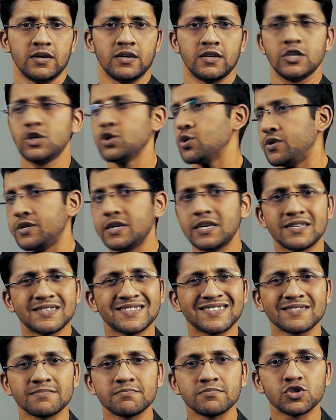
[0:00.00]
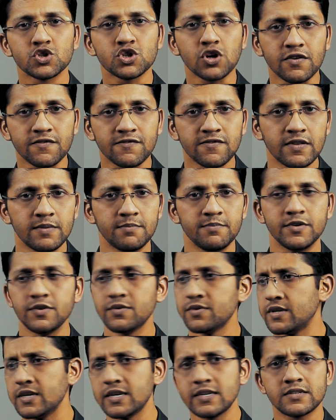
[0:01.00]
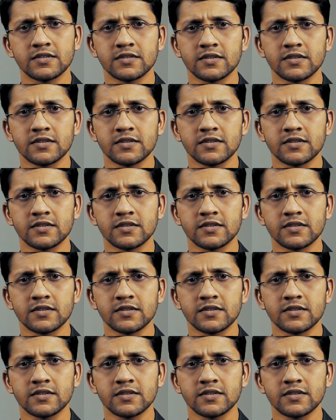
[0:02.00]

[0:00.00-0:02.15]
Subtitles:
You did some short film, you did